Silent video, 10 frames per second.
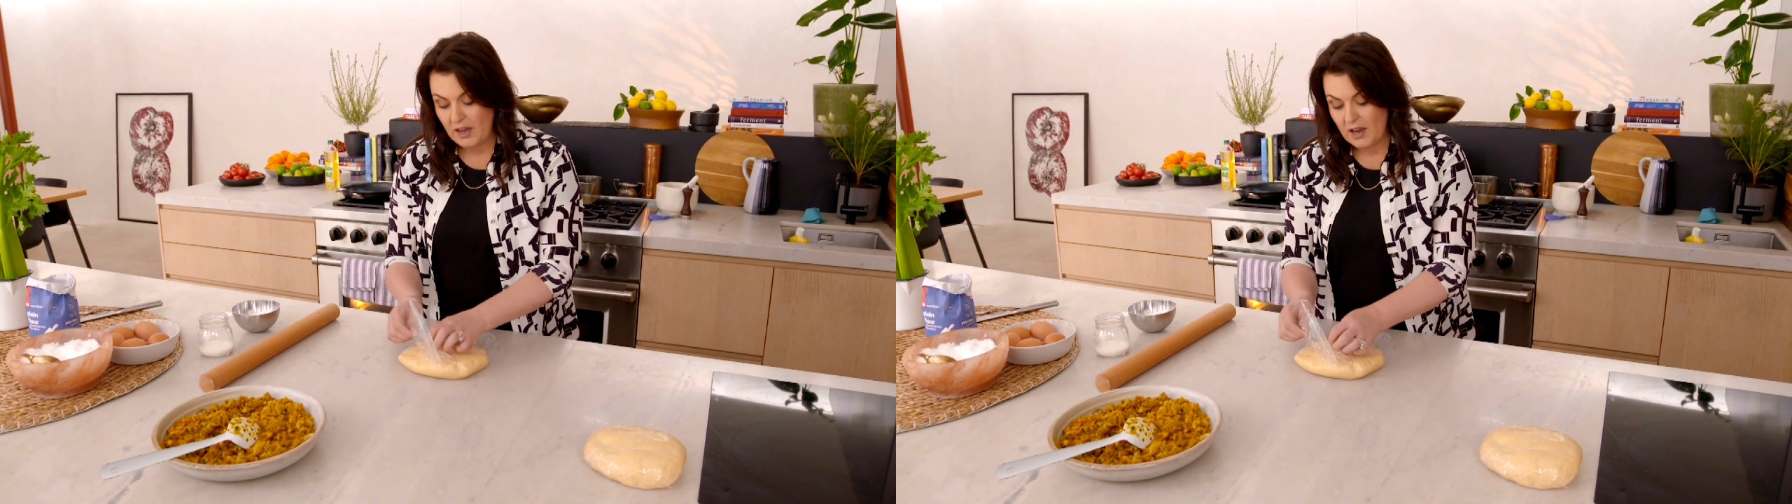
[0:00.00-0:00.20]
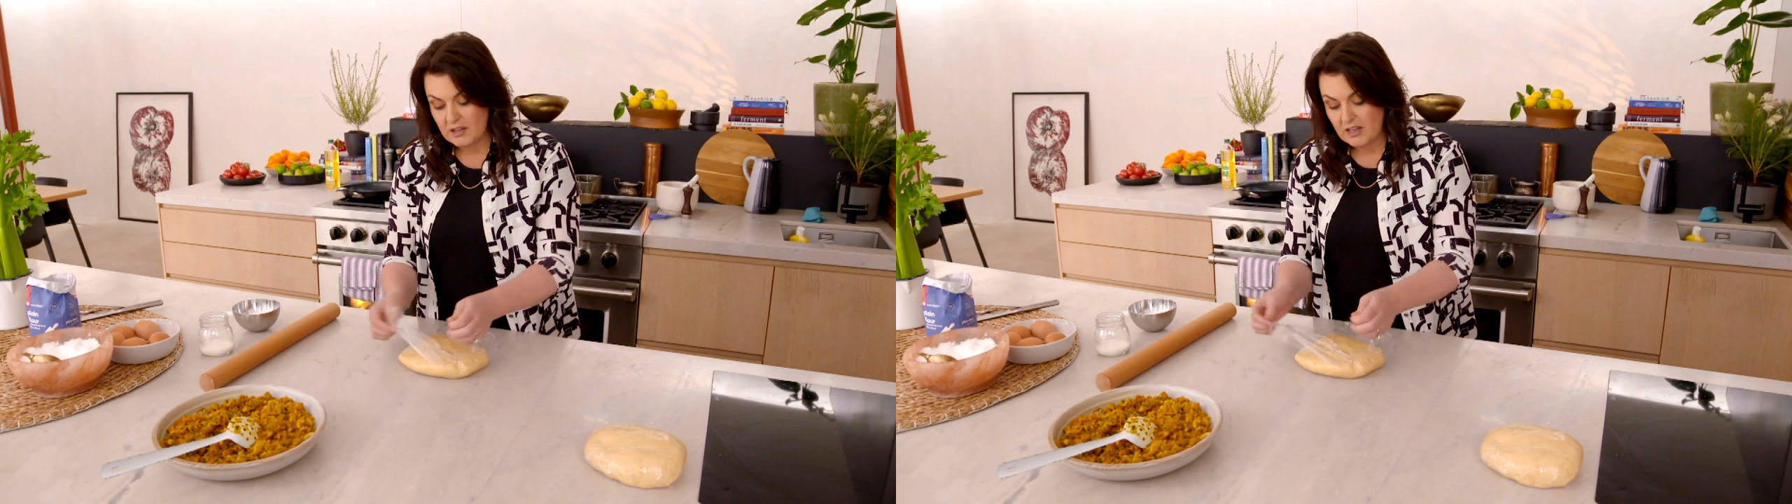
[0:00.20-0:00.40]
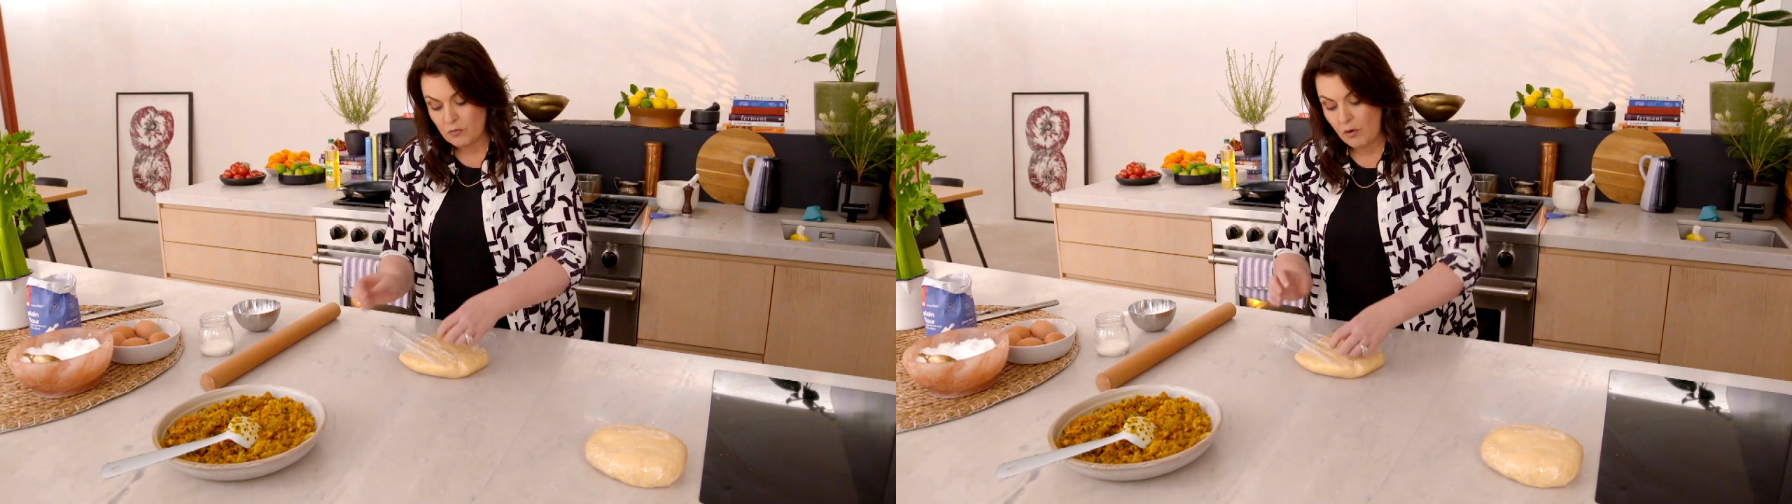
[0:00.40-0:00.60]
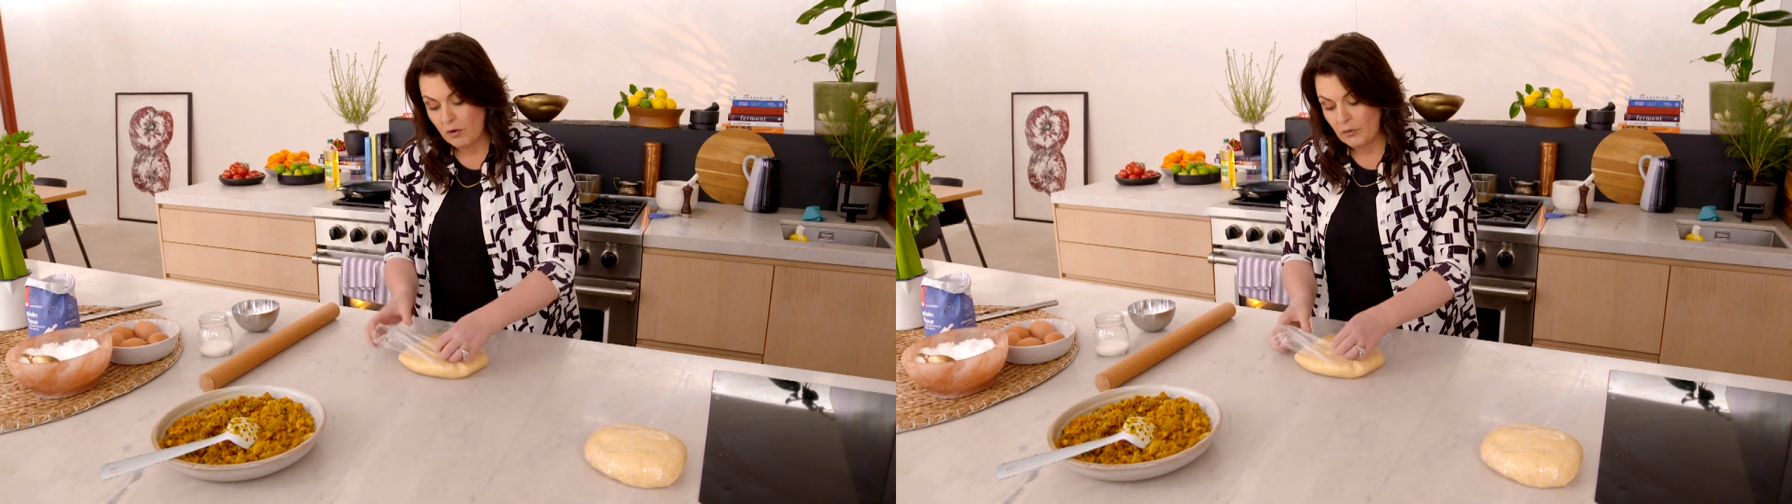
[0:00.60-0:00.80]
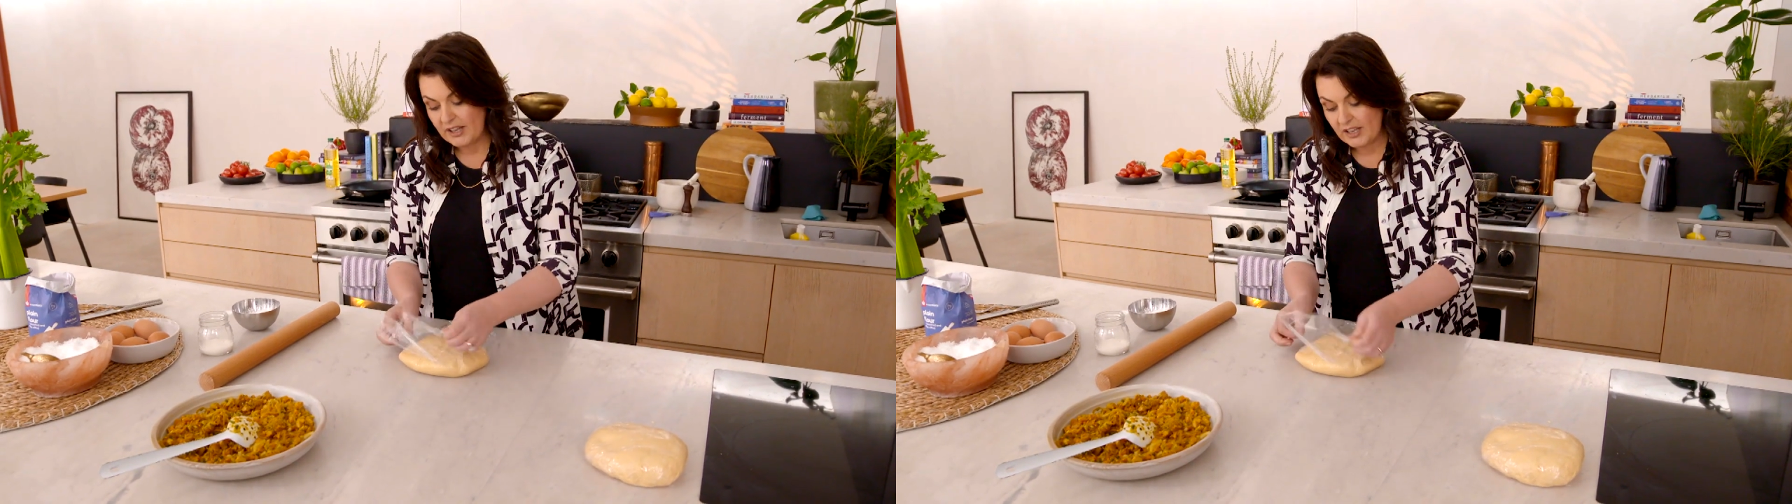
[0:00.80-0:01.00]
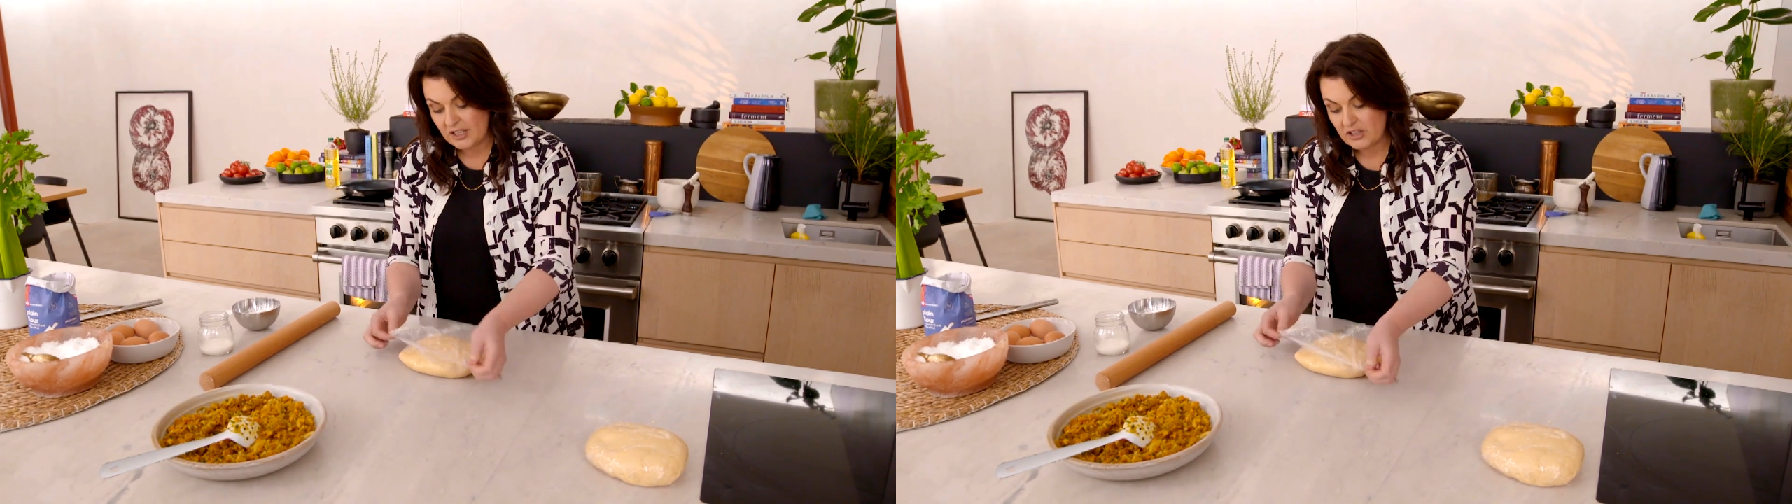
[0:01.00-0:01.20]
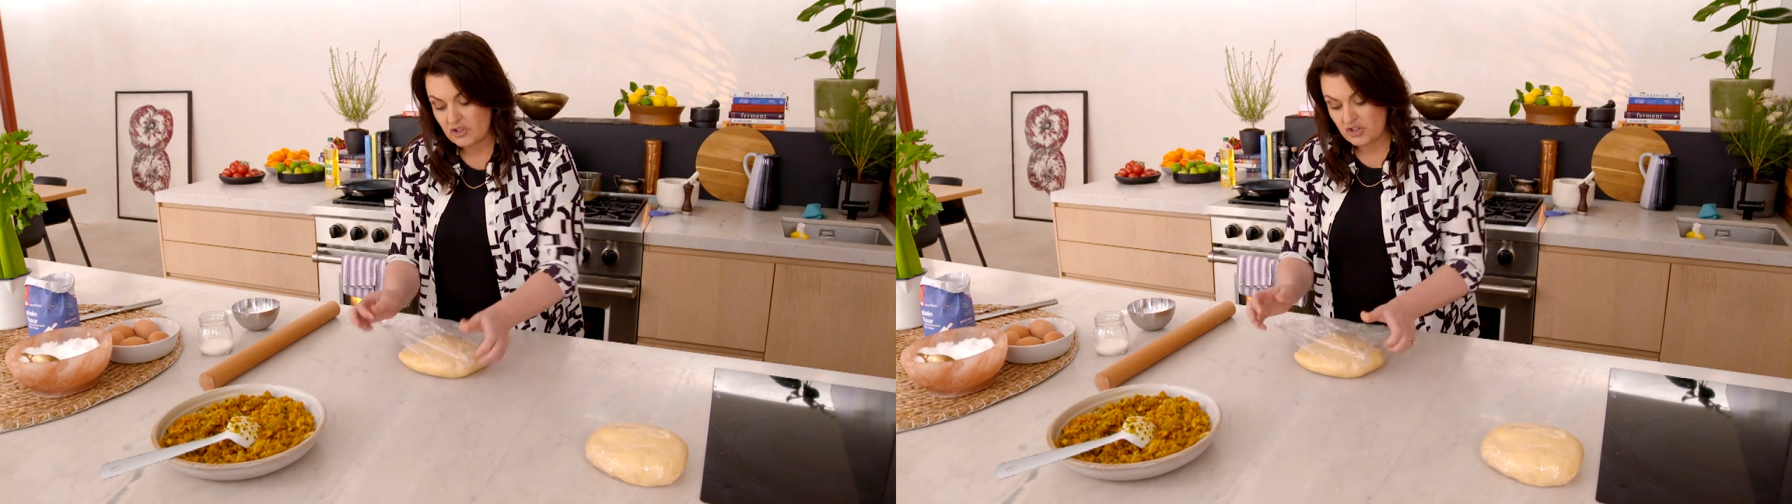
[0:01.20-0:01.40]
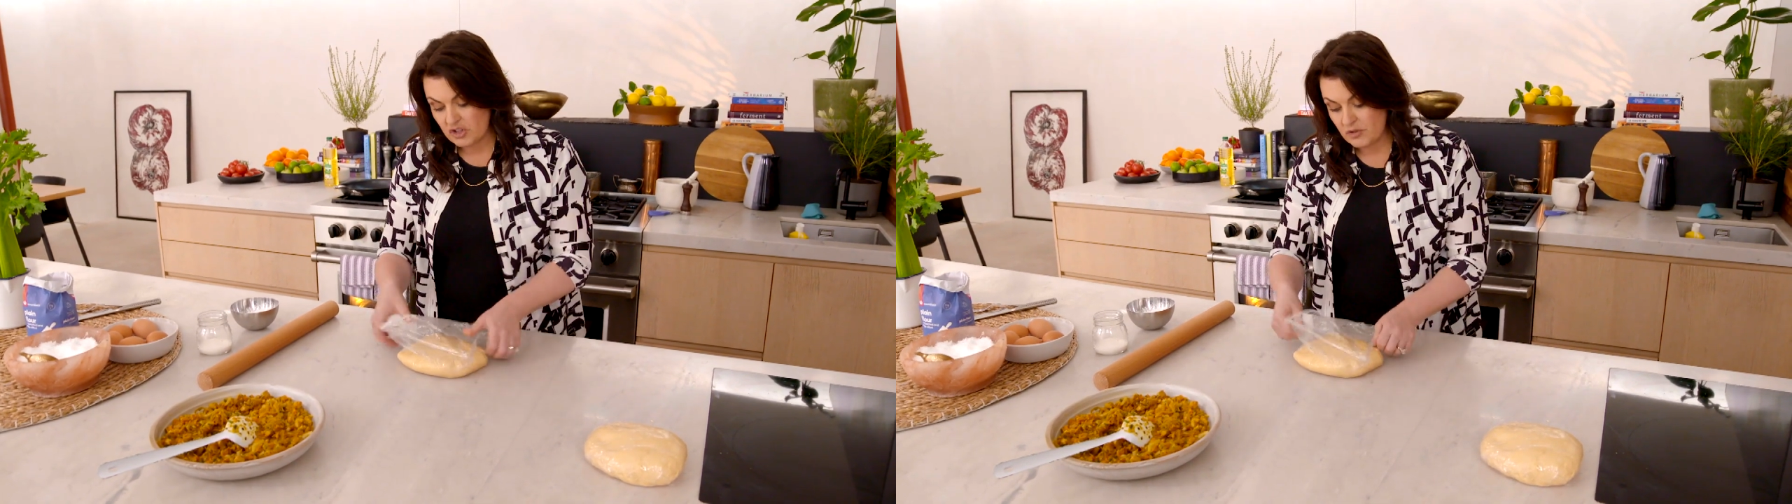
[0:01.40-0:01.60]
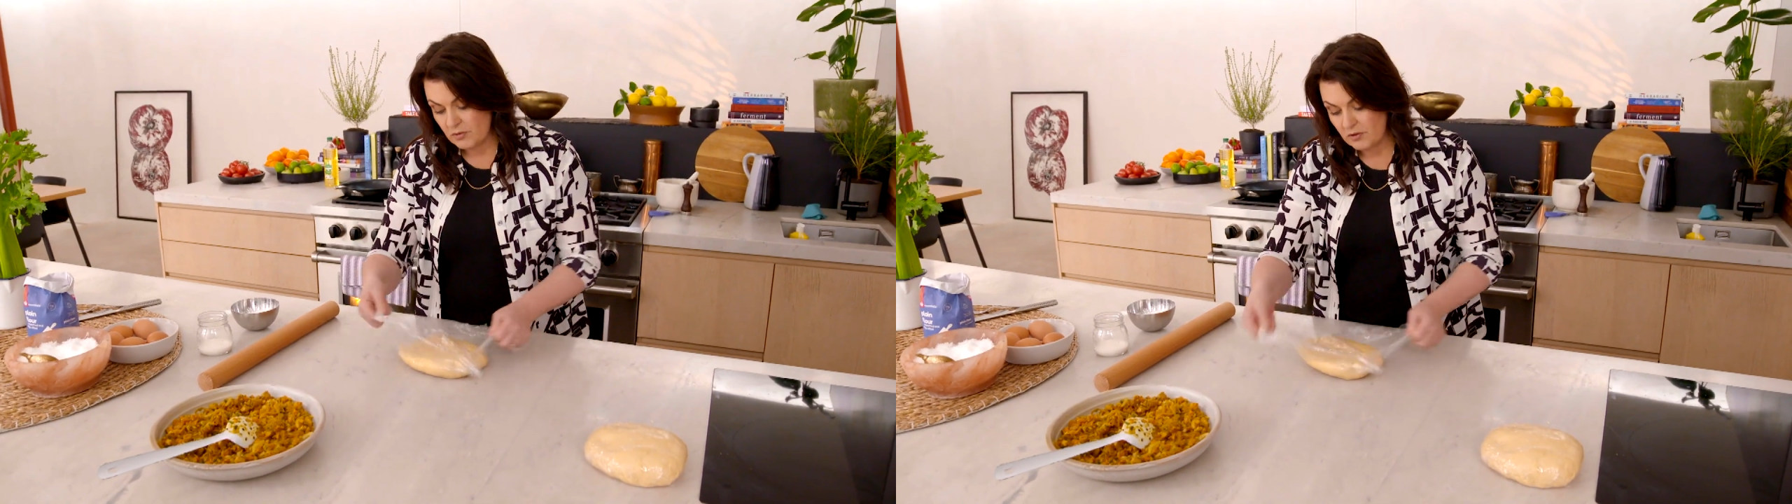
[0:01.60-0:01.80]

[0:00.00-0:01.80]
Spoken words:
And then roll each